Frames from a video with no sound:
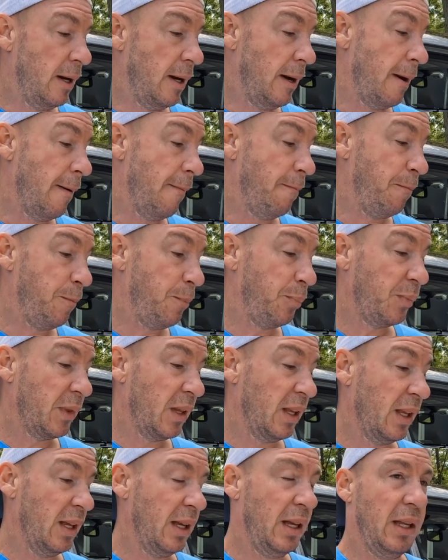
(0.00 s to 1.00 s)
Um,
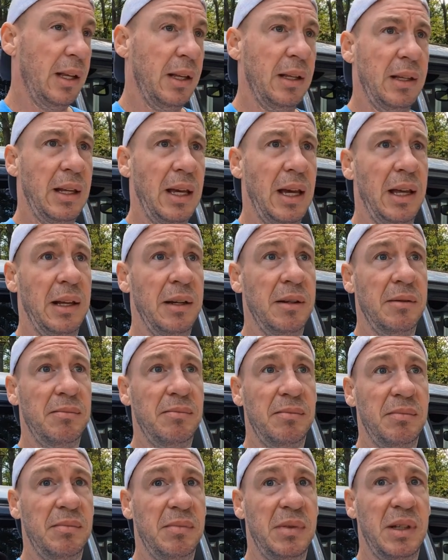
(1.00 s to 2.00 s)
and, and
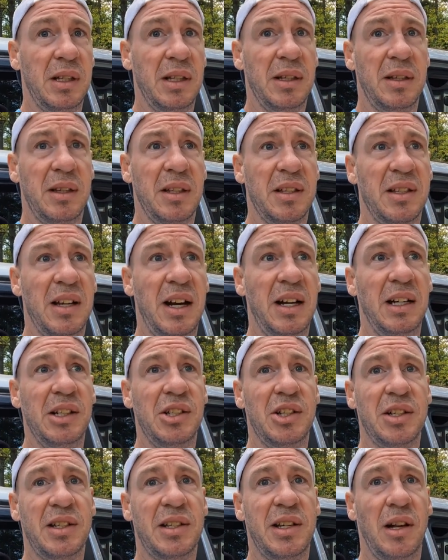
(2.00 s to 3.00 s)
the, the,
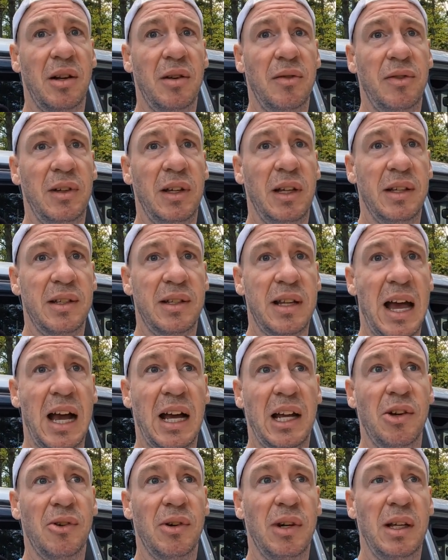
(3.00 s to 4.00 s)
signage itself is
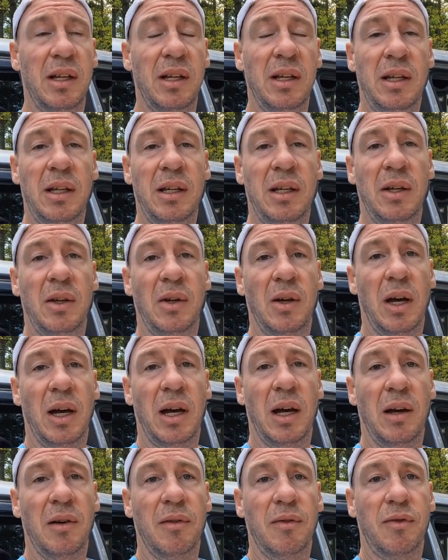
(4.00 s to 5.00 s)
accurate
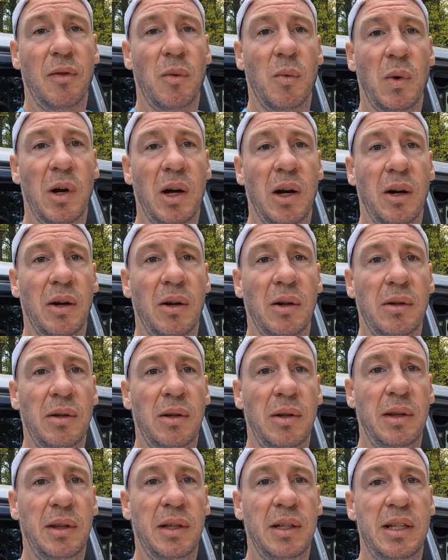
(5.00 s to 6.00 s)
uh, from where
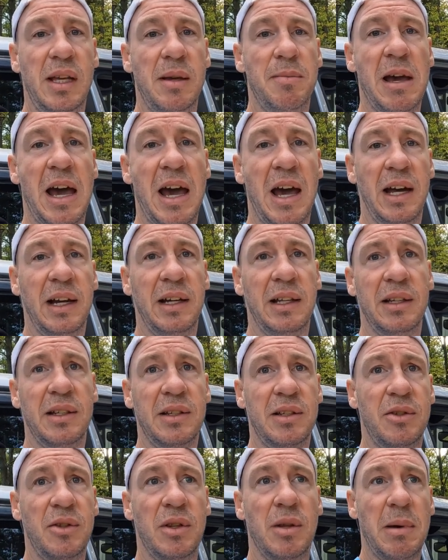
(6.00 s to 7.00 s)
the tee pad
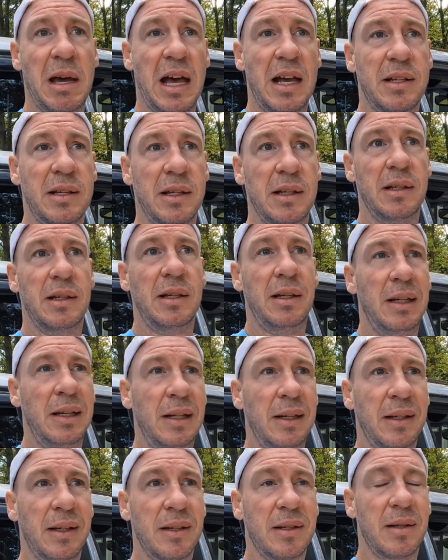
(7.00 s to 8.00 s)
is to the basket
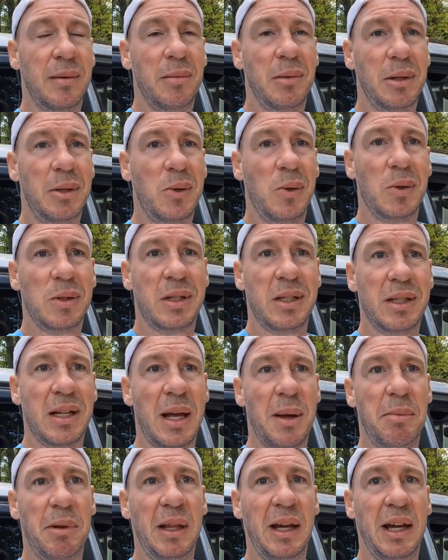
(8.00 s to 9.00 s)
because some of the courses
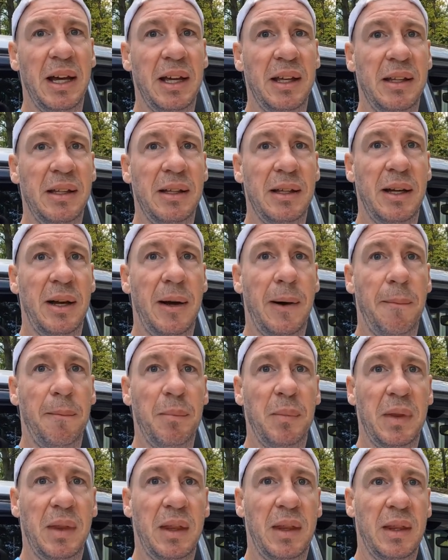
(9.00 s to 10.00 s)
I play,
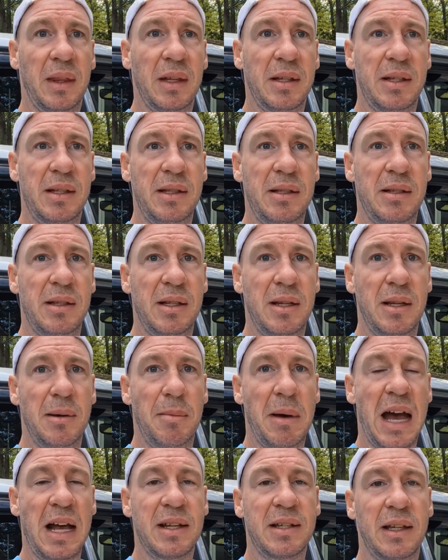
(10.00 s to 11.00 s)
um, the,
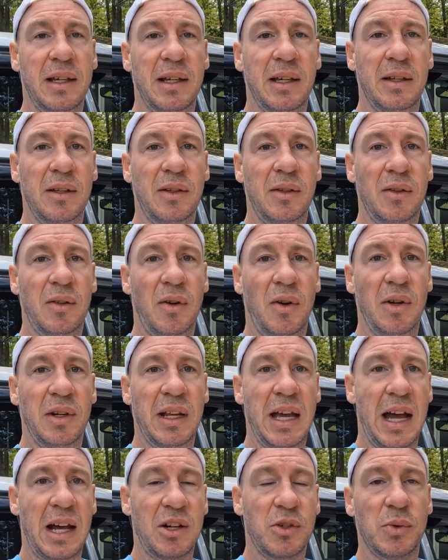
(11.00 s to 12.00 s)
the, basket
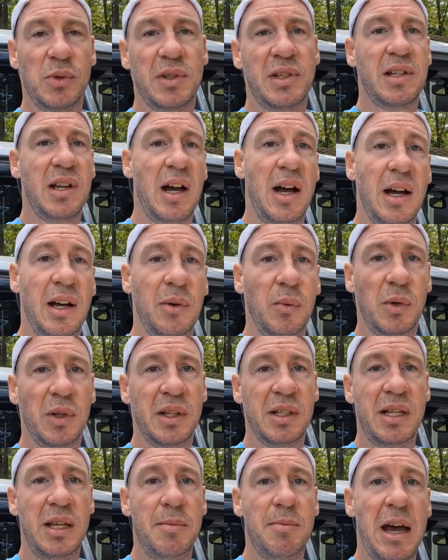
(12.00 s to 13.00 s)
on the actual sign
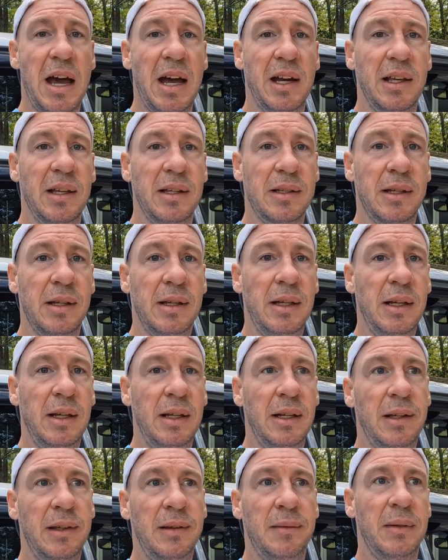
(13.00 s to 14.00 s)
where the tee pad is,
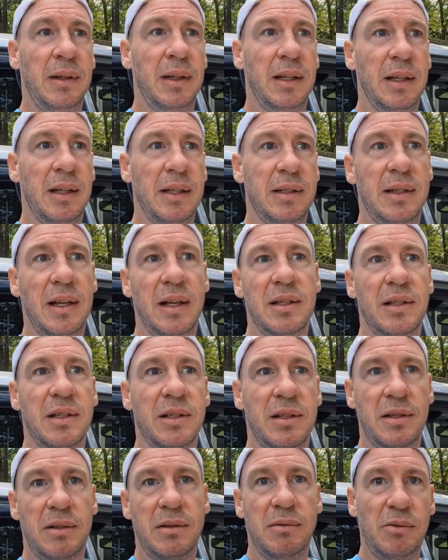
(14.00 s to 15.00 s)
it says
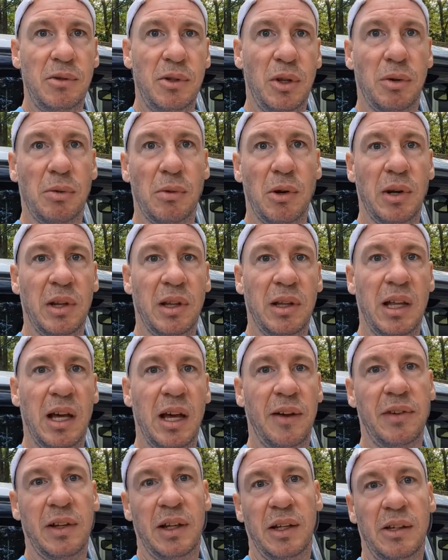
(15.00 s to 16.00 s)
it's, you throw to the
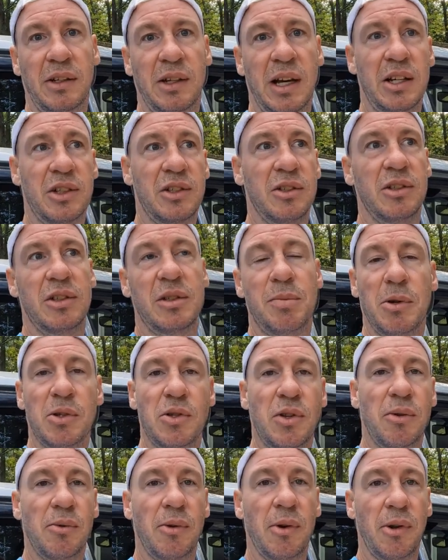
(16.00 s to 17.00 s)
left and you actually are
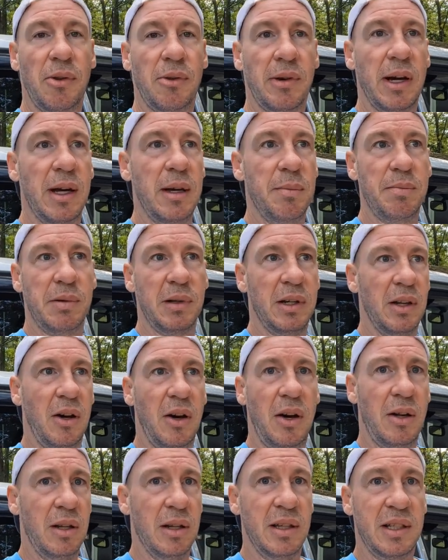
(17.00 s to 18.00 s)
supposed to throw to the right, but
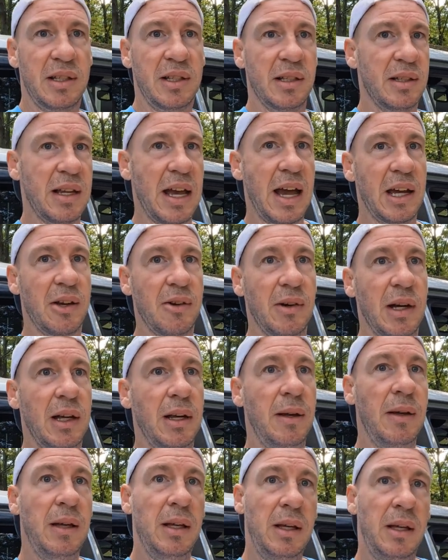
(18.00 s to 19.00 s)
all this is accurate.
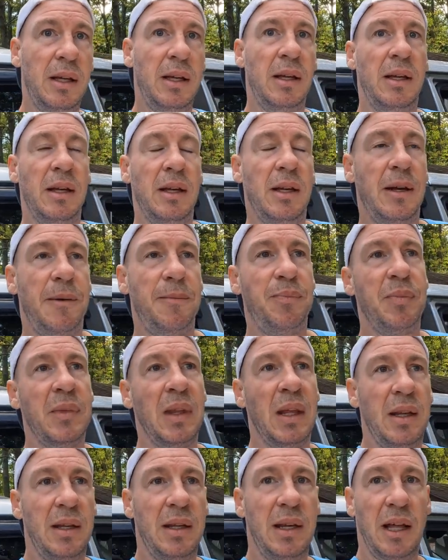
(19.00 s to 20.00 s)

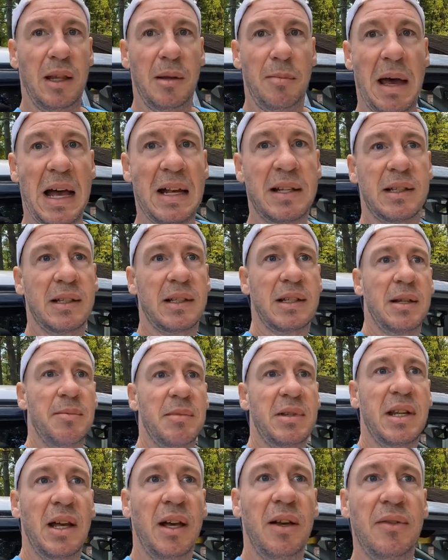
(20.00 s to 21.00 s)
Now the baskets
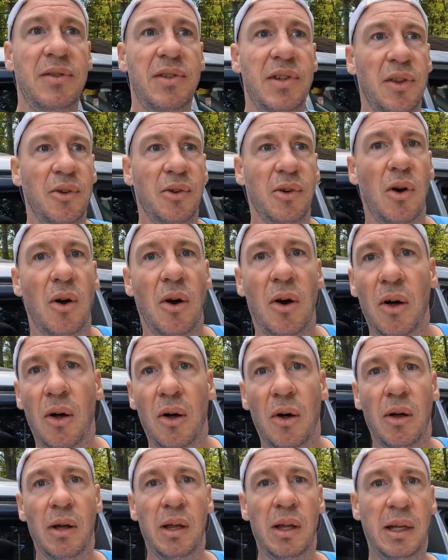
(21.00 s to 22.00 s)
themselves, they're
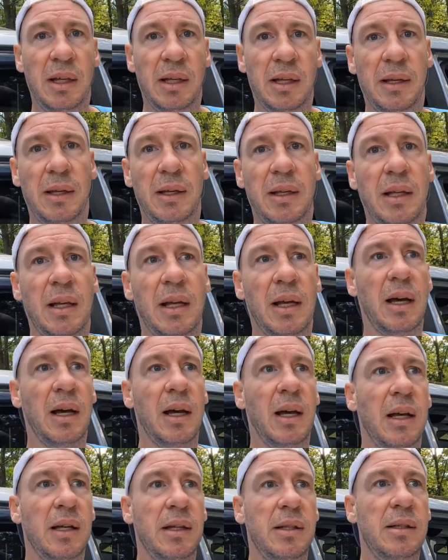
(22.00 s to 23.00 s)
all
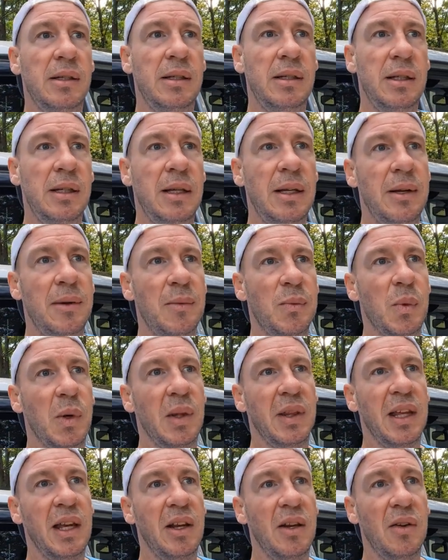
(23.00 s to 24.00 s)
uh,
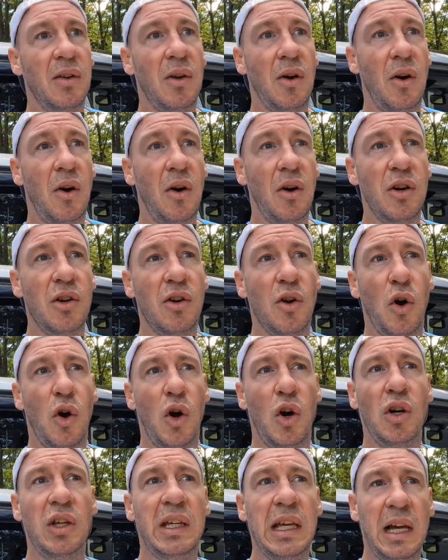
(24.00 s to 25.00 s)
well, they aren't
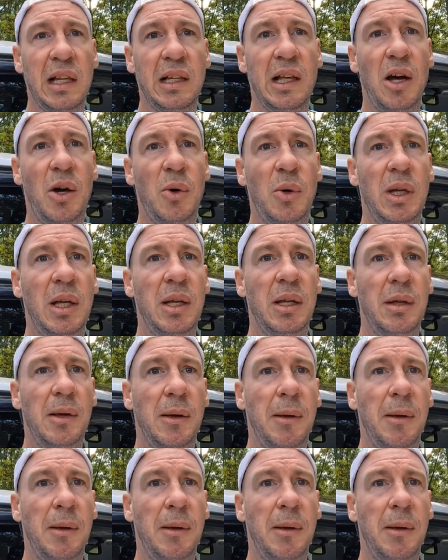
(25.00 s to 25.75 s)
all yellow,